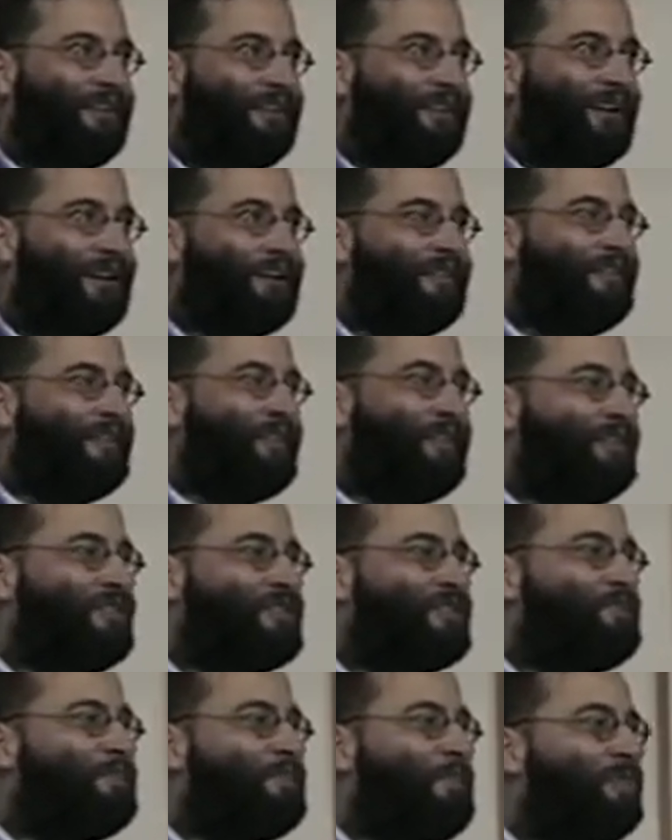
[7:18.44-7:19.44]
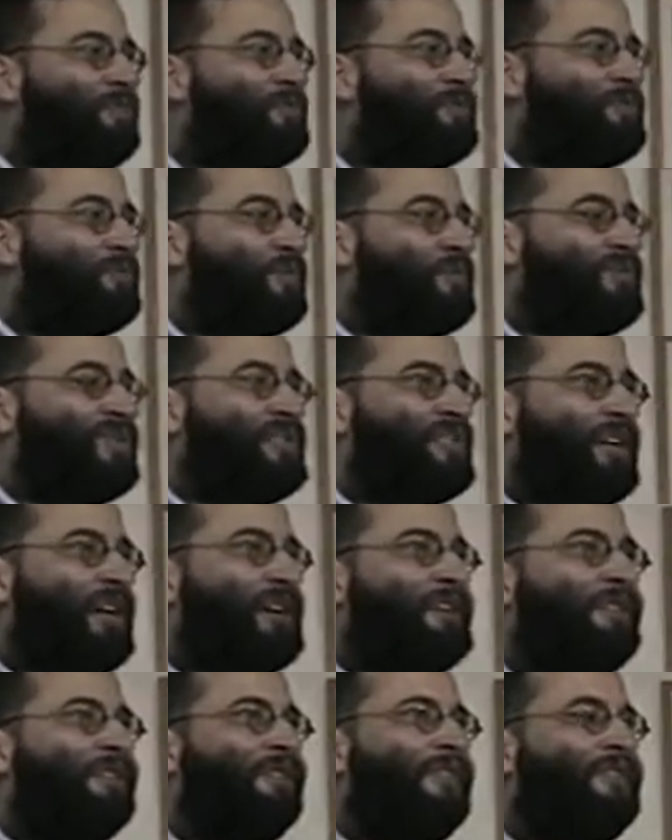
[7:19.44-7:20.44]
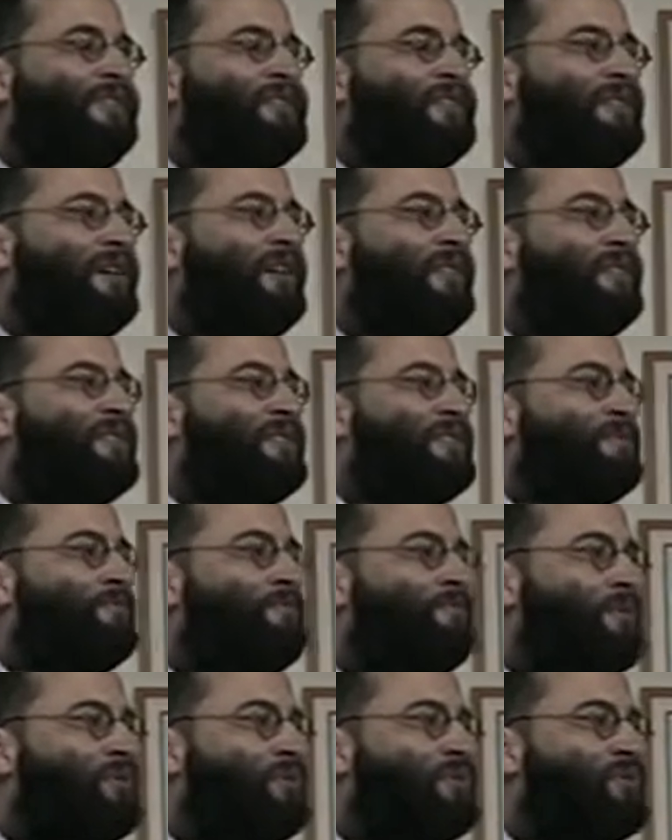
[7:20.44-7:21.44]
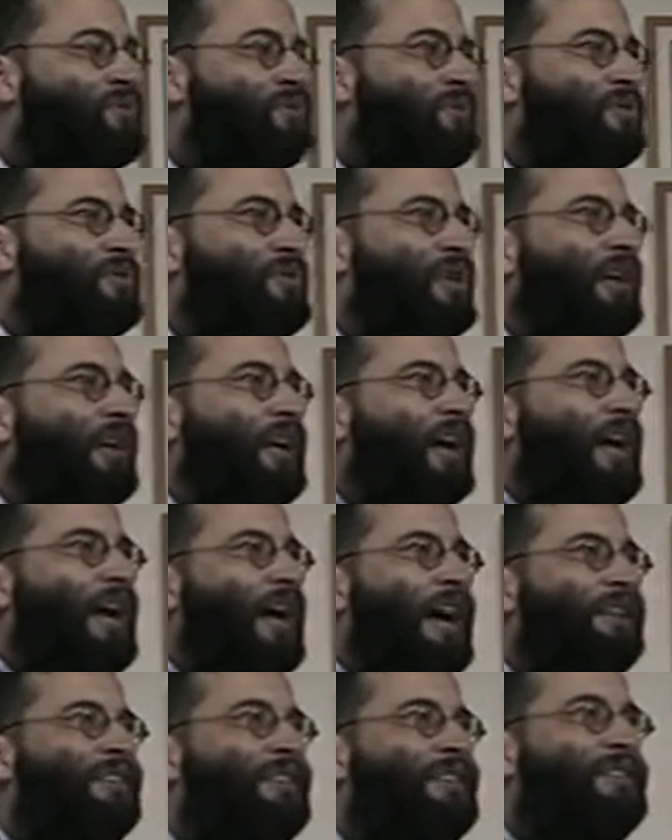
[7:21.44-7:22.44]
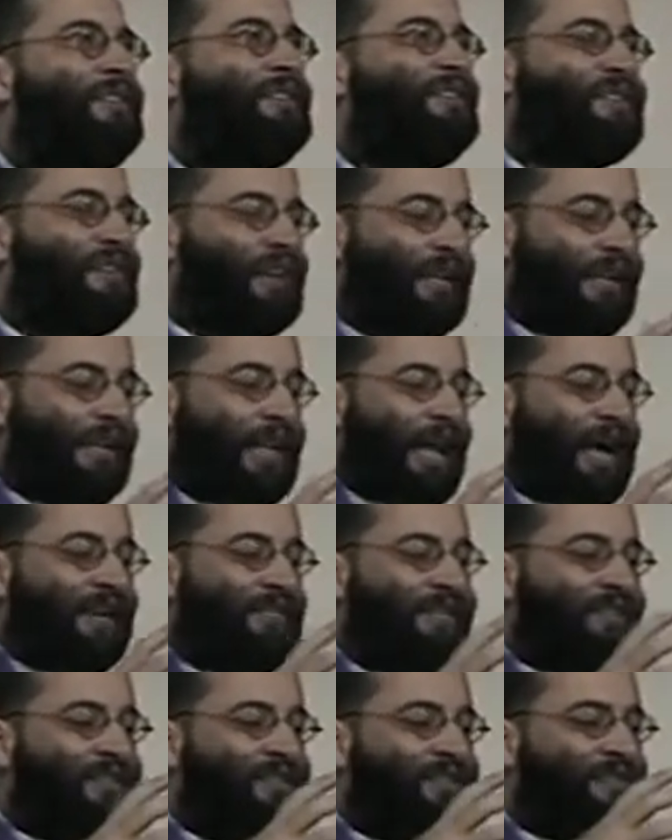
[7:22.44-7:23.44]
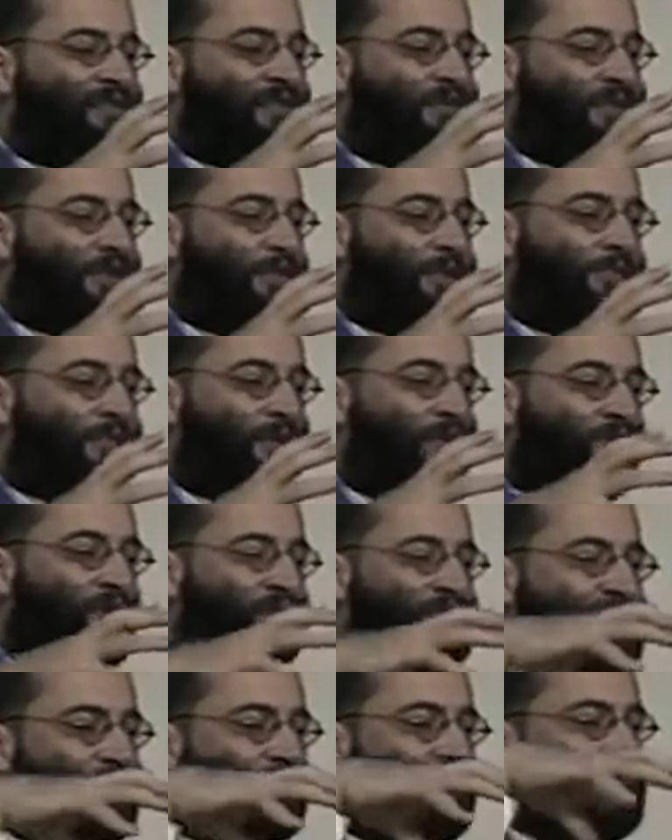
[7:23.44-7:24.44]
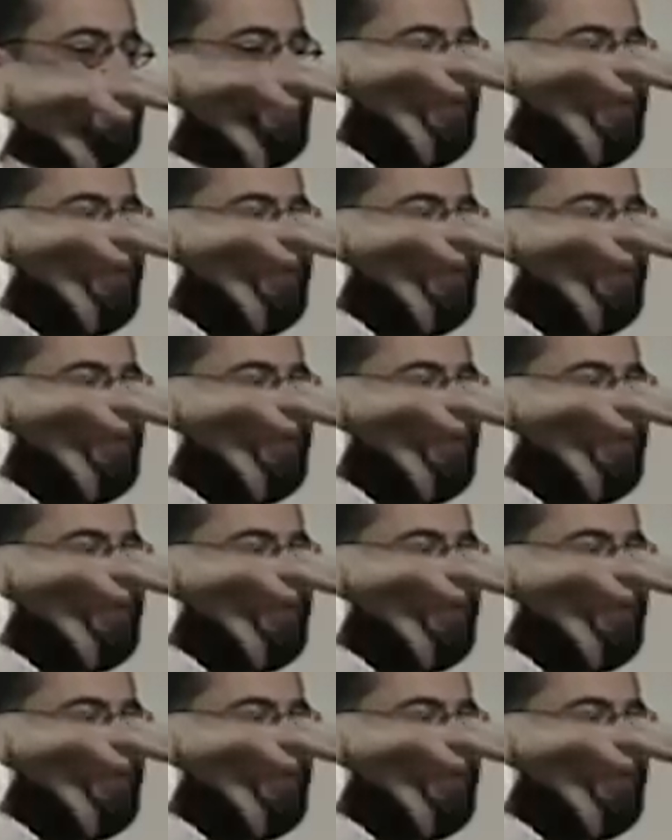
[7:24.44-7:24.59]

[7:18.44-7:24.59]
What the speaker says: And he's monstrous. His lifestyle is monstrous, and the consequence